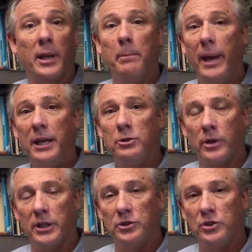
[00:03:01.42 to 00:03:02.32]
like
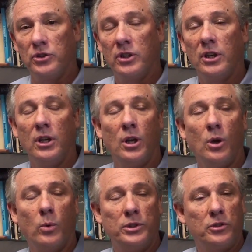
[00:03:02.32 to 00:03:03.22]
patronage,
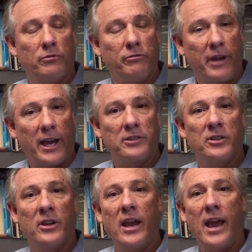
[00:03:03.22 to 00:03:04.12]
which
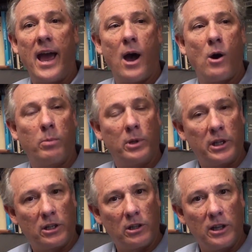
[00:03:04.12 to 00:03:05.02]
affect how
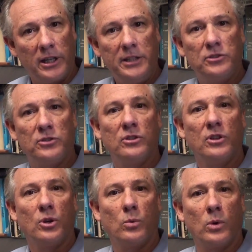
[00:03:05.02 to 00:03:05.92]
political elites
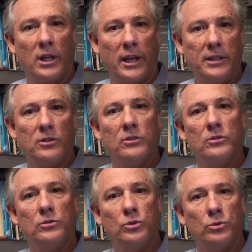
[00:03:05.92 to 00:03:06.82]
relate
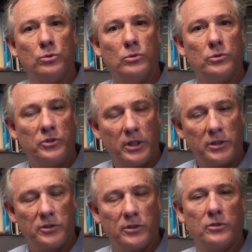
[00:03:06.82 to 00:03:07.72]
to
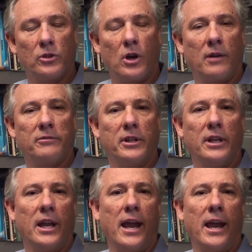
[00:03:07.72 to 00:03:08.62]
citizens
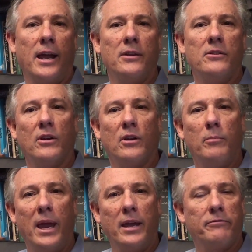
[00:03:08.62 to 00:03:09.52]
often, and
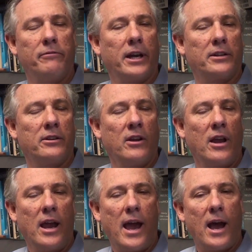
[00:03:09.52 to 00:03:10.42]
may affect
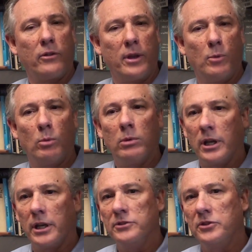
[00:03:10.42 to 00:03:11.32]
how they
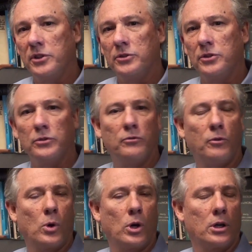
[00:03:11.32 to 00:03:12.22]
mobilize citizens
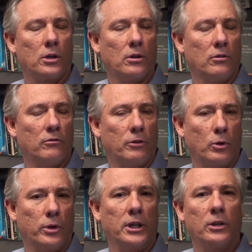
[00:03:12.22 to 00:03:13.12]
for
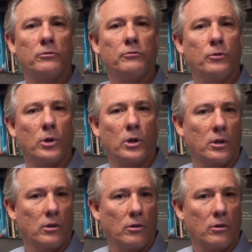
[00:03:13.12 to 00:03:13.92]
voting or for